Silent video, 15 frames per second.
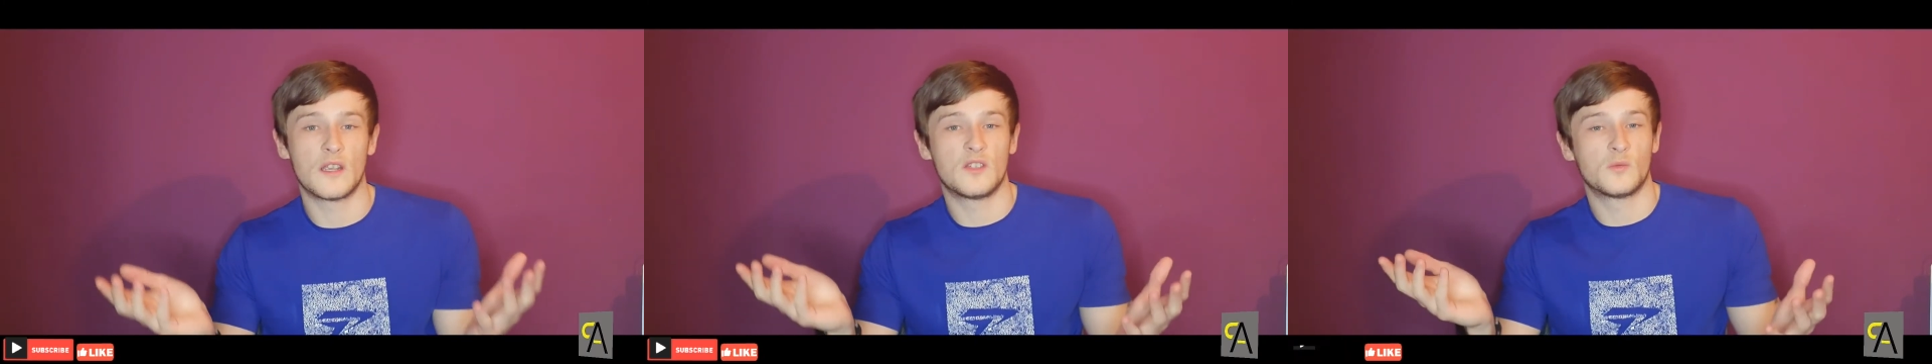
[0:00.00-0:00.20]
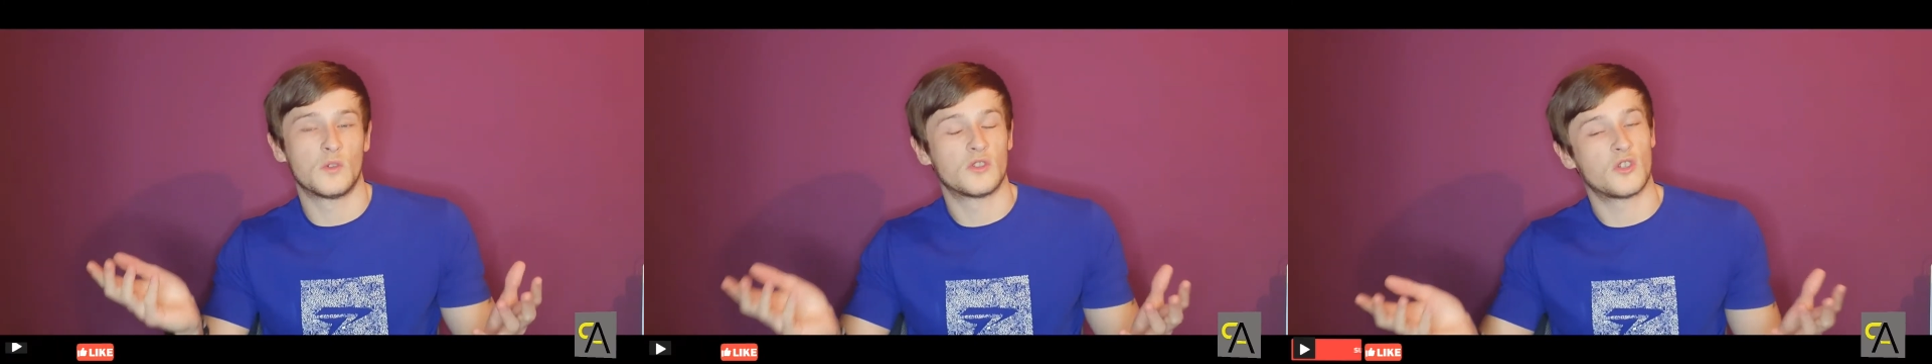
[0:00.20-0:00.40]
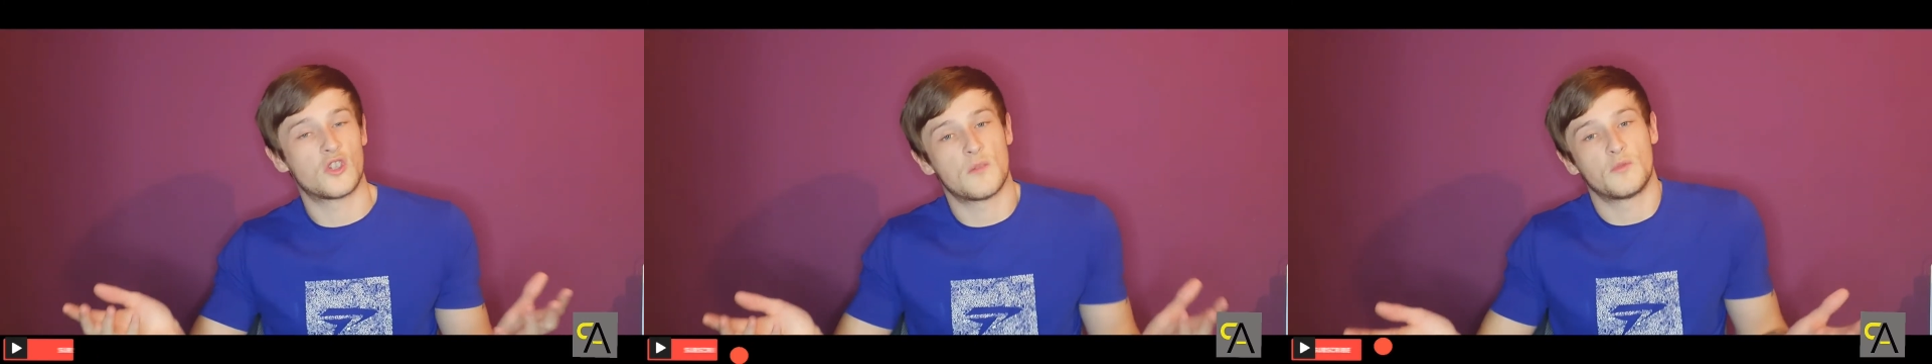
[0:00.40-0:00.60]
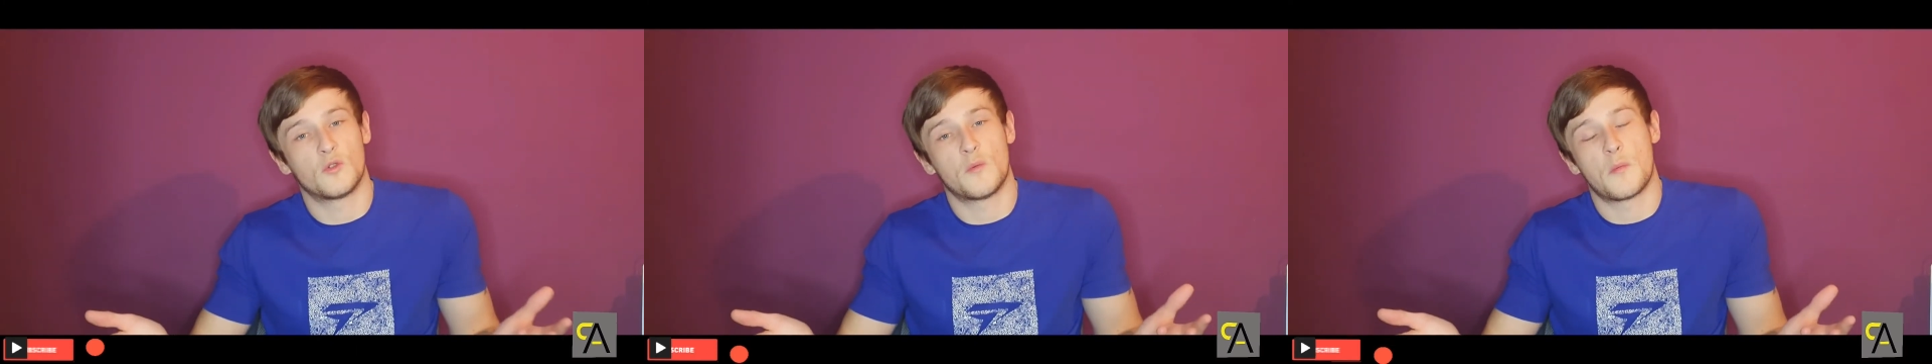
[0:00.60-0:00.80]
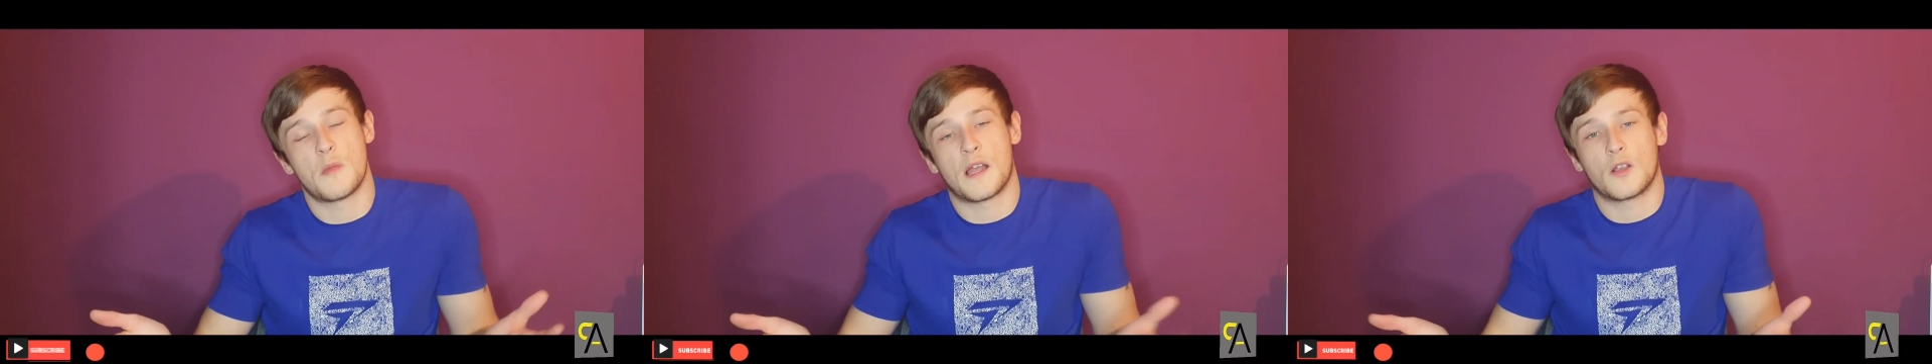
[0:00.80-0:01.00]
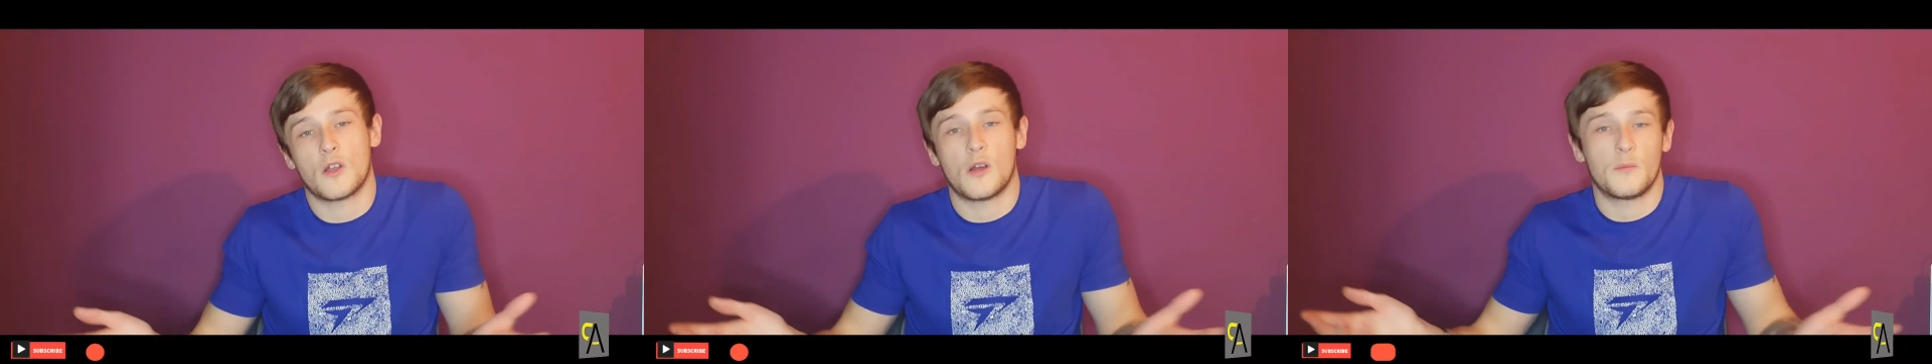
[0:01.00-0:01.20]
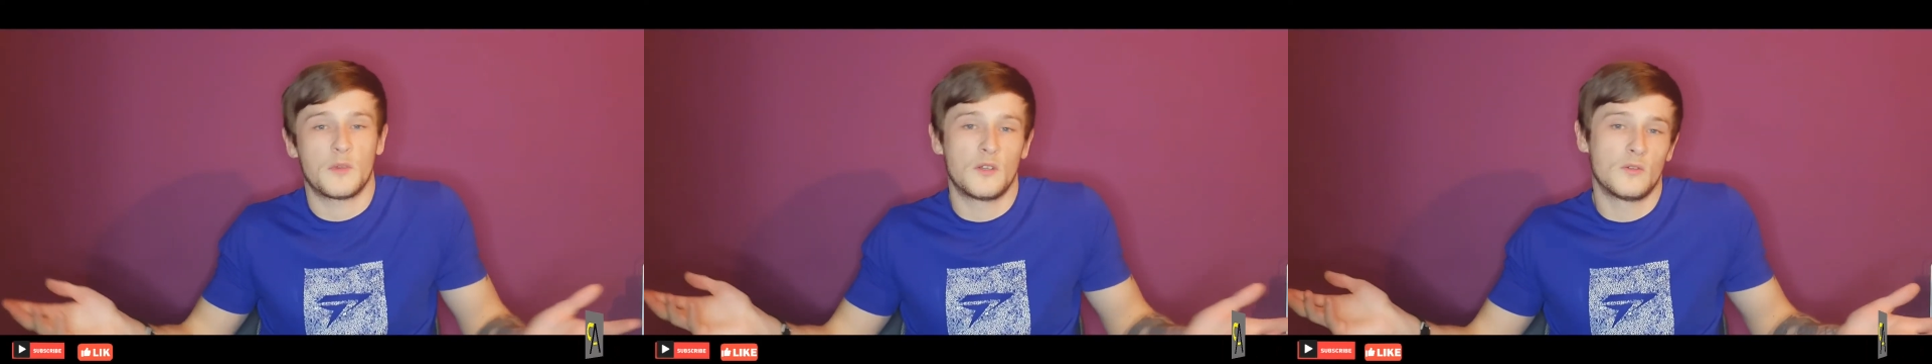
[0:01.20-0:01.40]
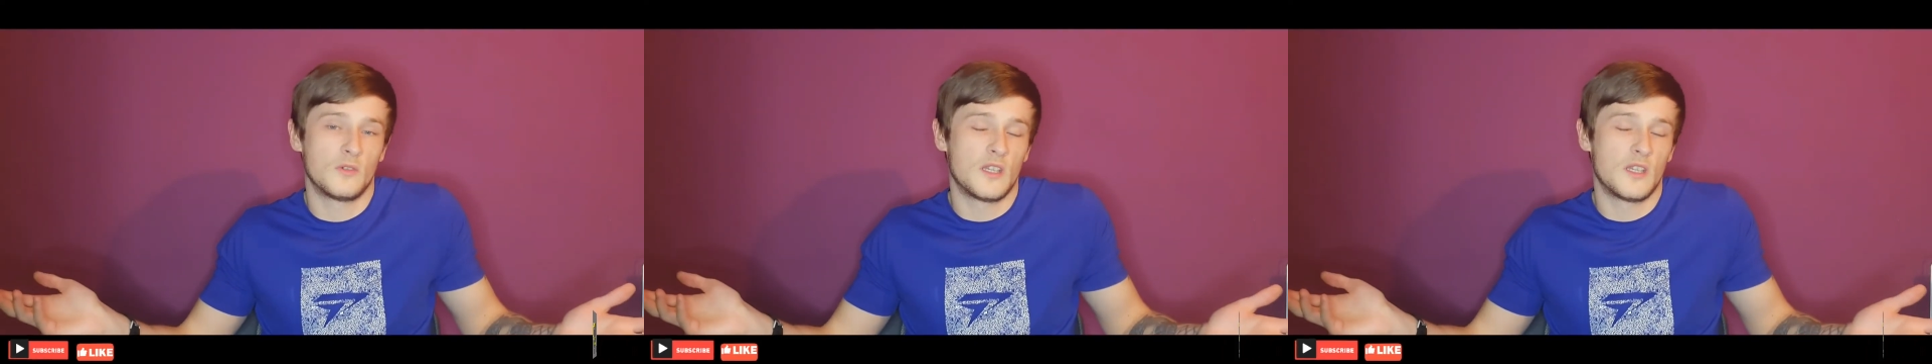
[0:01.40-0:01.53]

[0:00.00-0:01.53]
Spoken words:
is once the gym's open back up, you know,